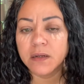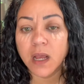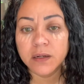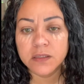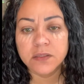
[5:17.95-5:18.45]

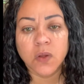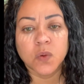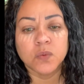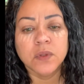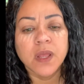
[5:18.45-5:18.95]
on its
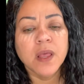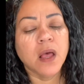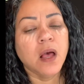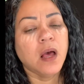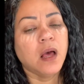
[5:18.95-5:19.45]
own
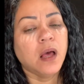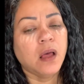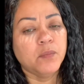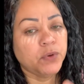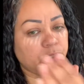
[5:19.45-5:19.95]

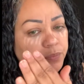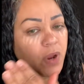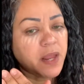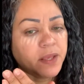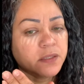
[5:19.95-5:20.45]
with the
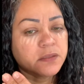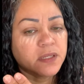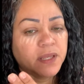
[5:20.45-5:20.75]
products.